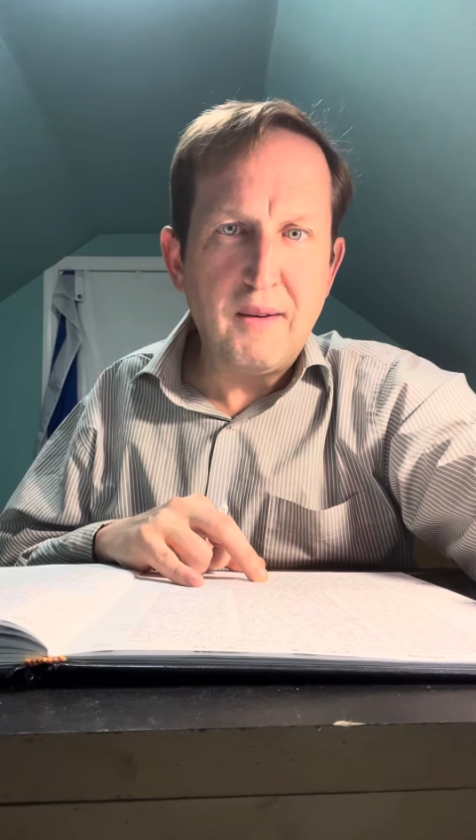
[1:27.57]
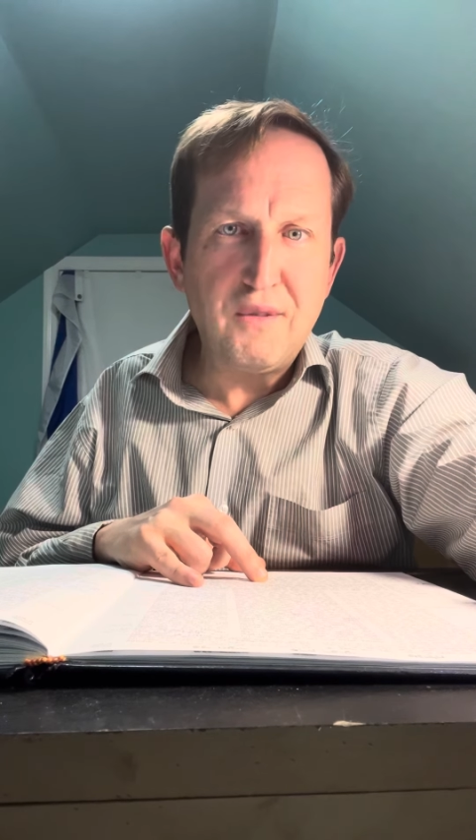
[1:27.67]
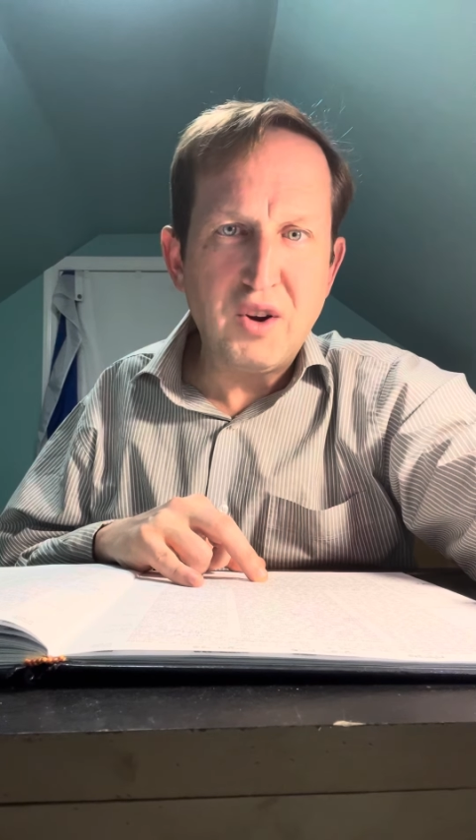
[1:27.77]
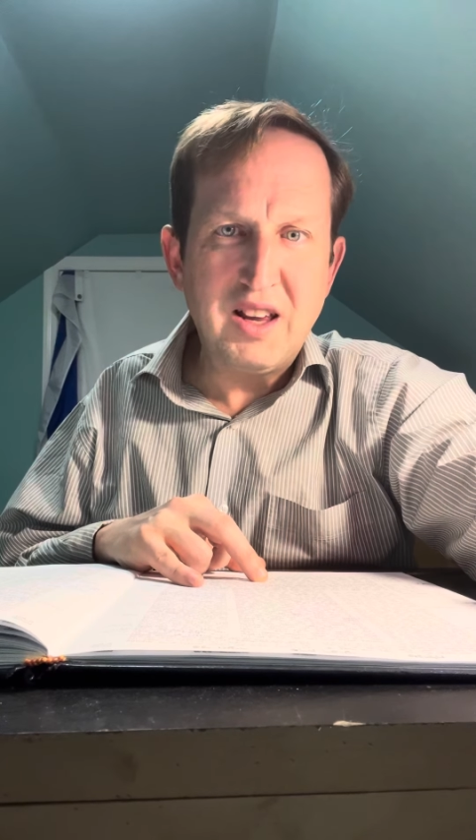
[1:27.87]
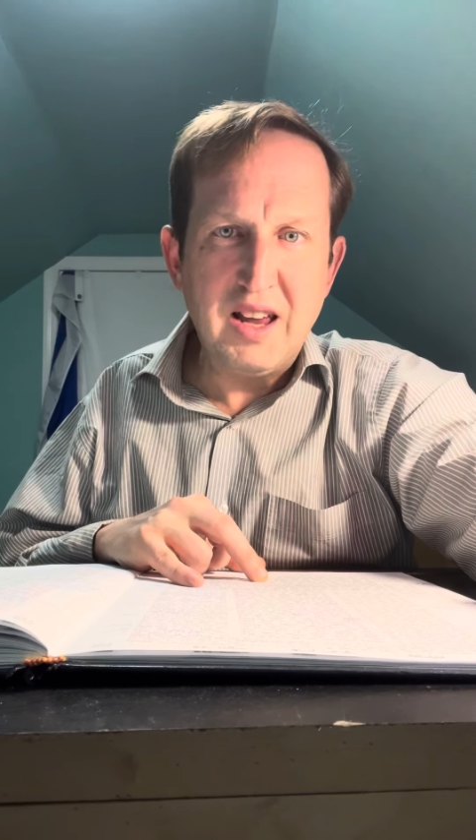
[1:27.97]

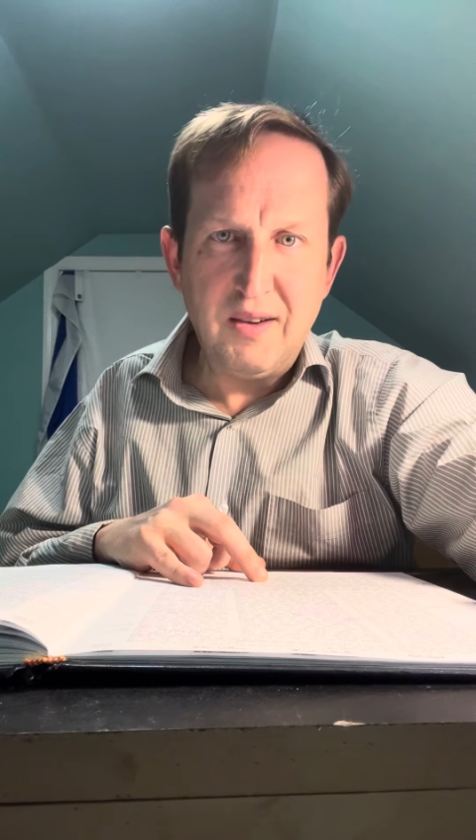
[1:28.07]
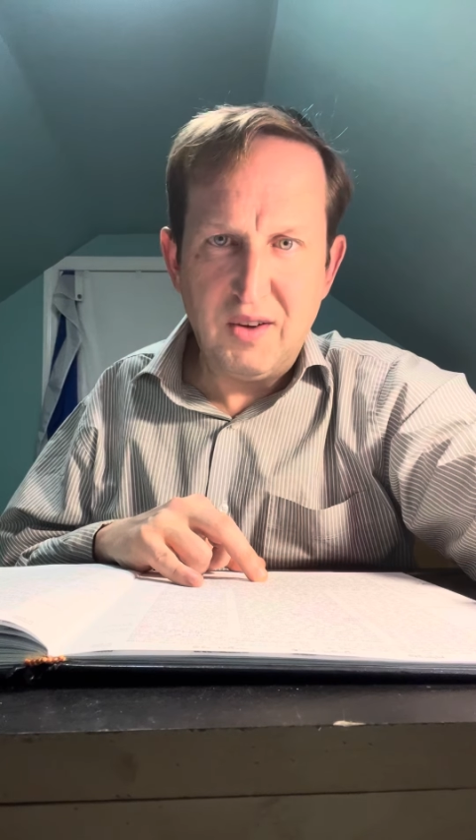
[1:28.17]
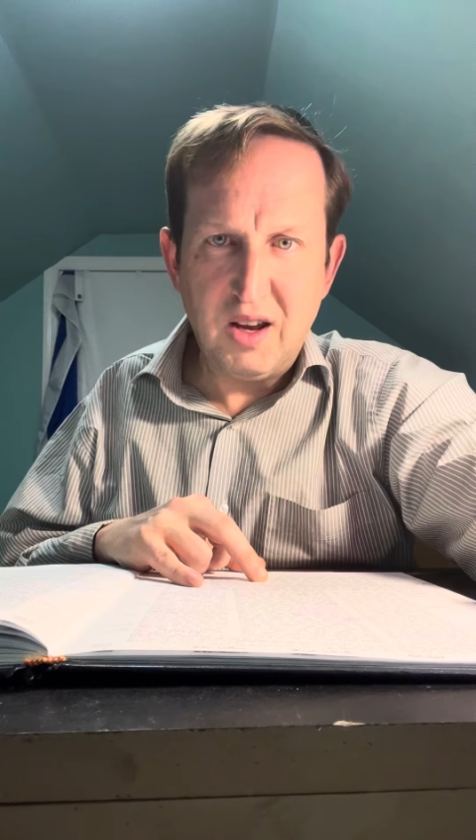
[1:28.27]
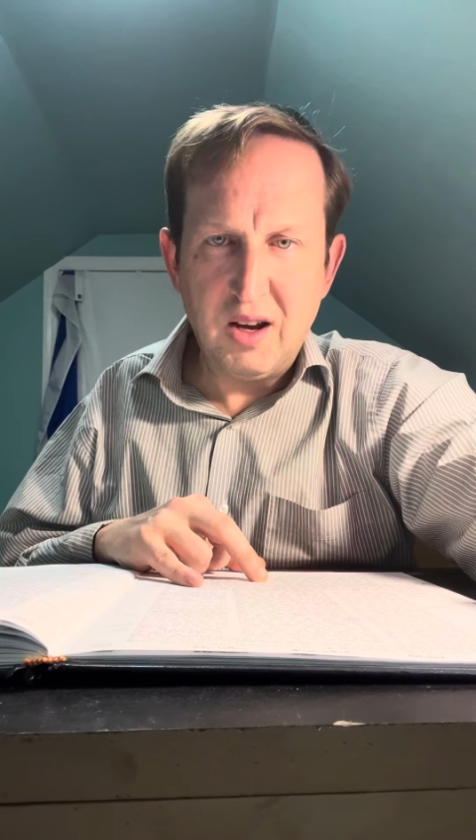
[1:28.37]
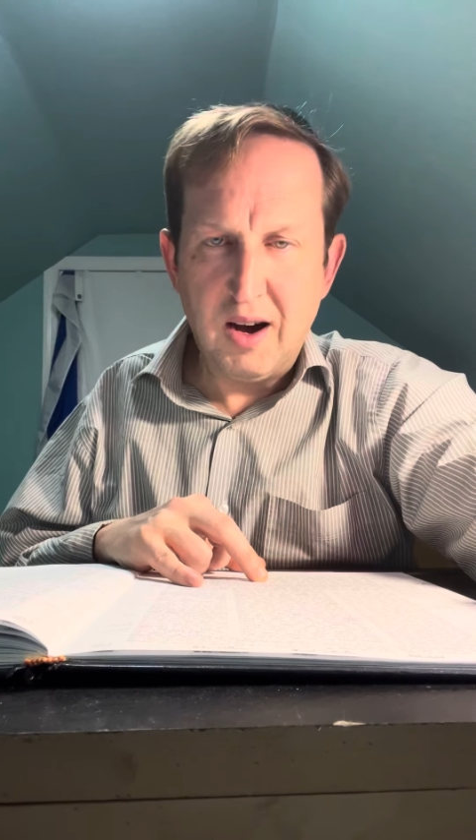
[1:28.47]

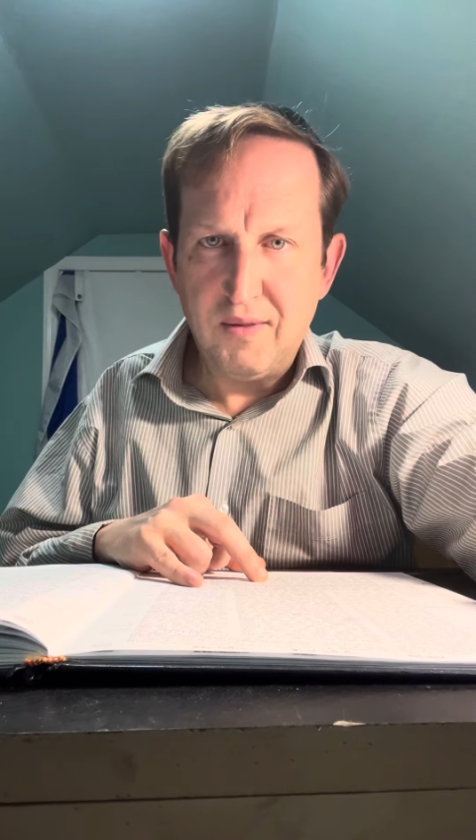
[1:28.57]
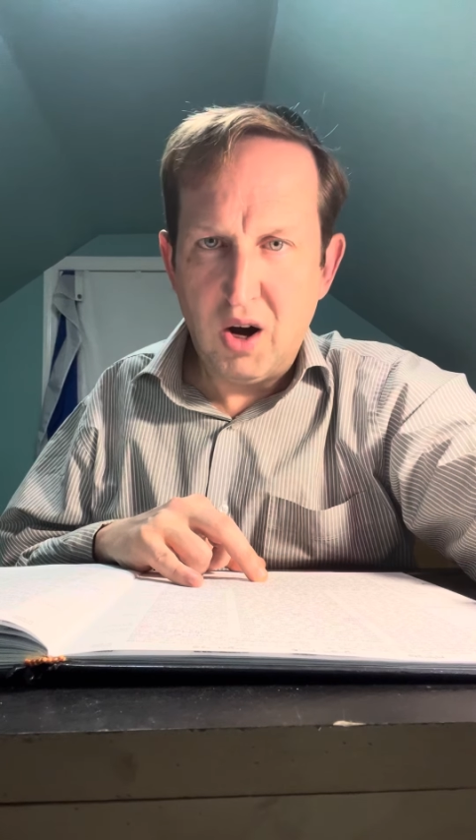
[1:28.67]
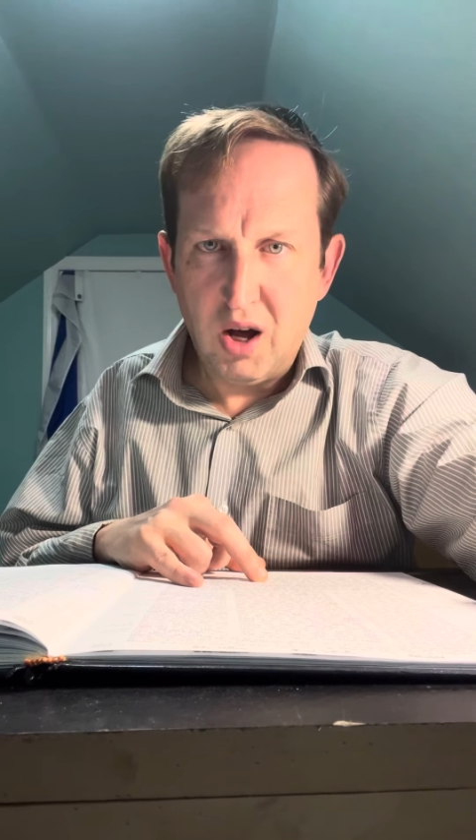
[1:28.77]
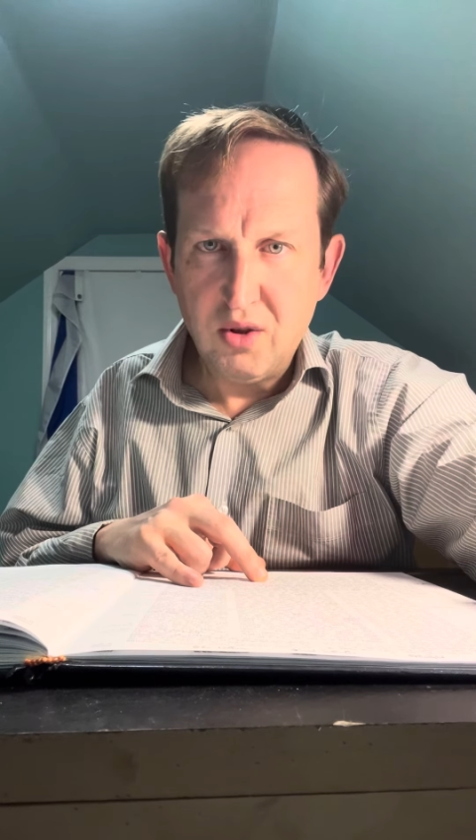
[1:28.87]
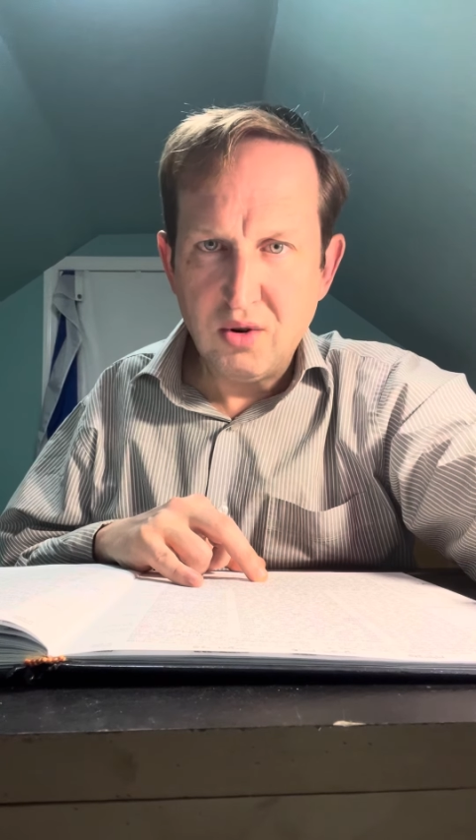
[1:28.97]
forgiving of
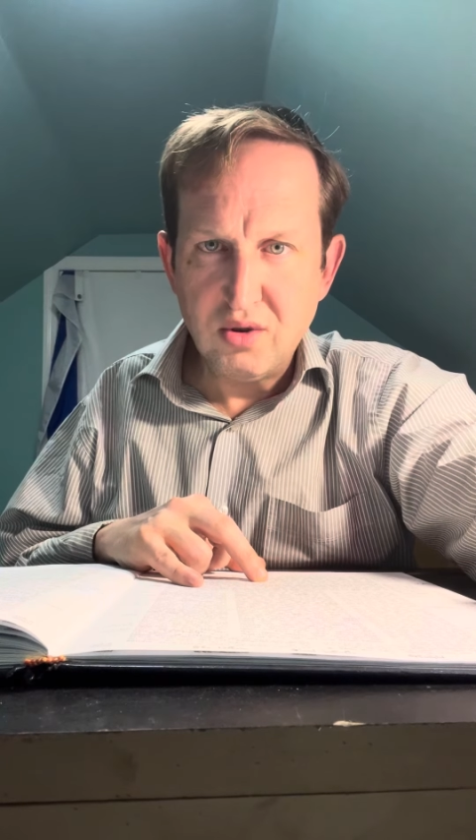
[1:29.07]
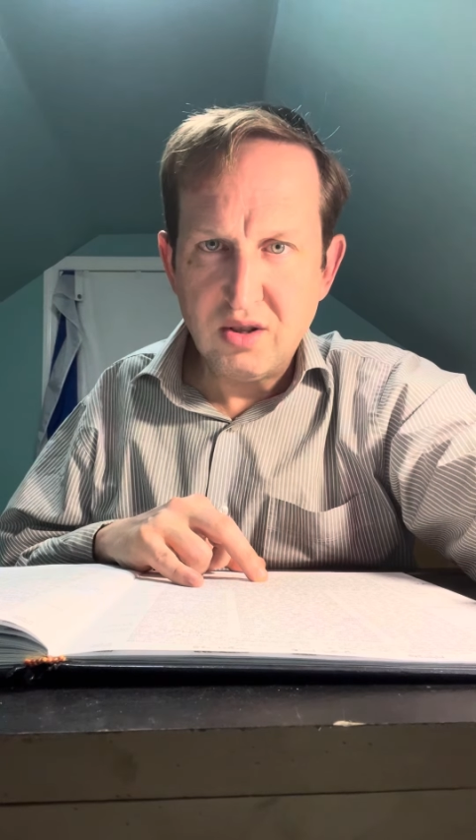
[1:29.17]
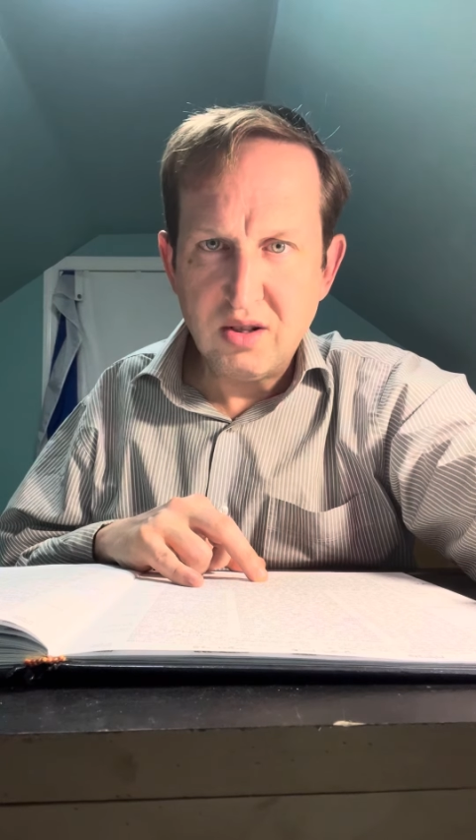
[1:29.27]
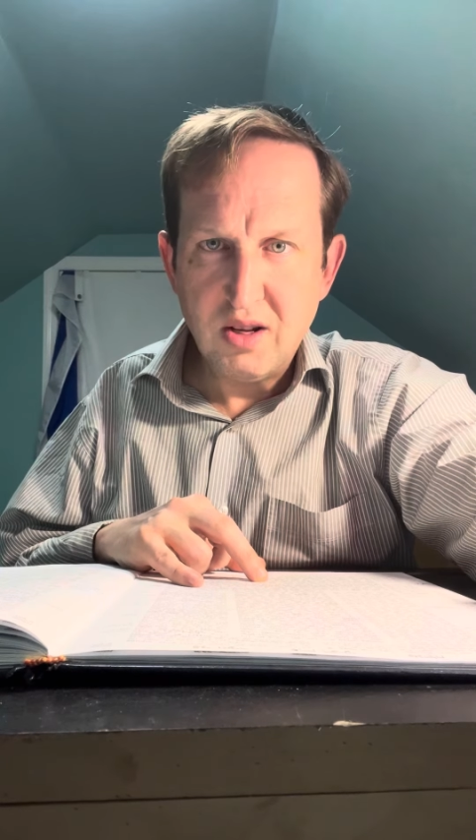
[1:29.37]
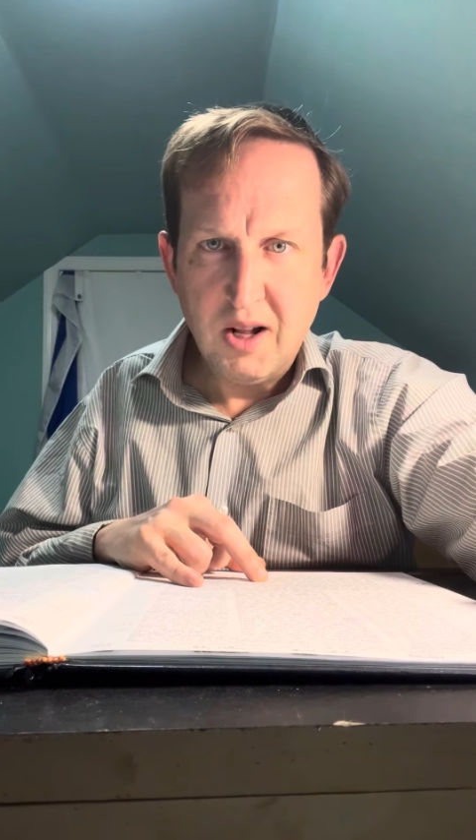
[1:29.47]

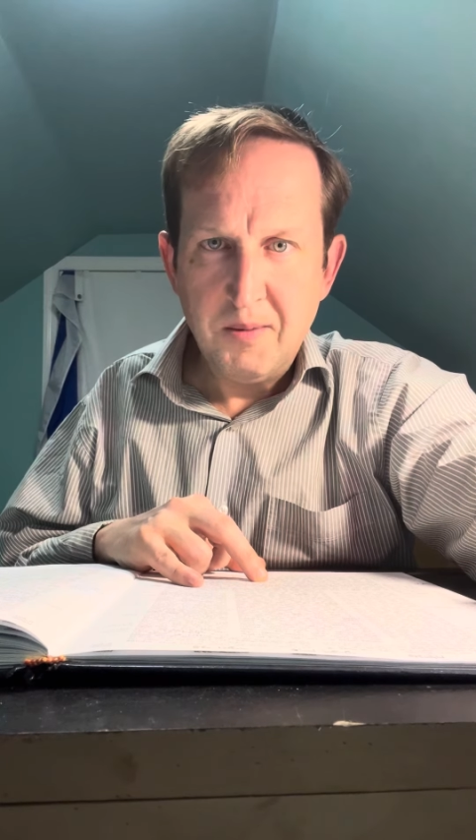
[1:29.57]
others,